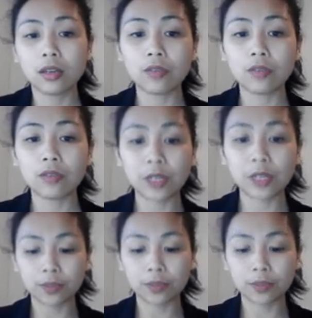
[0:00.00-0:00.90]

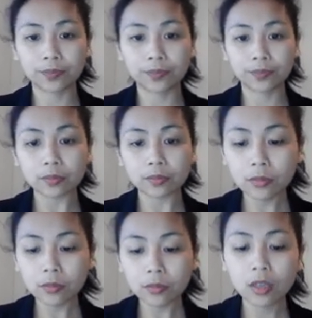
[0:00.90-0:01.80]
information.
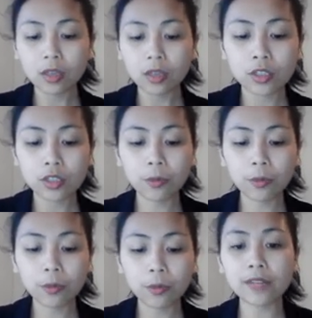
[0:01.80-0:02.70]
So
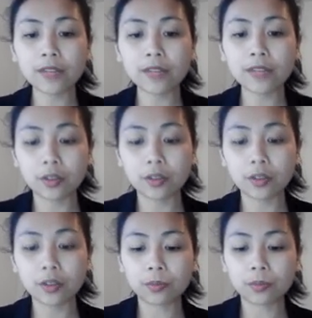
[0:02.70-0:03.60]
0.7
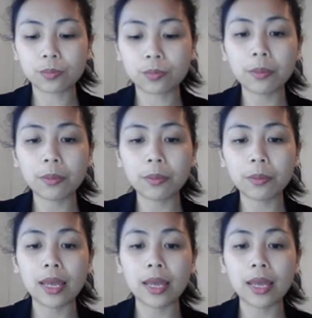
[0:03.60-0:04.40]
equal to probability of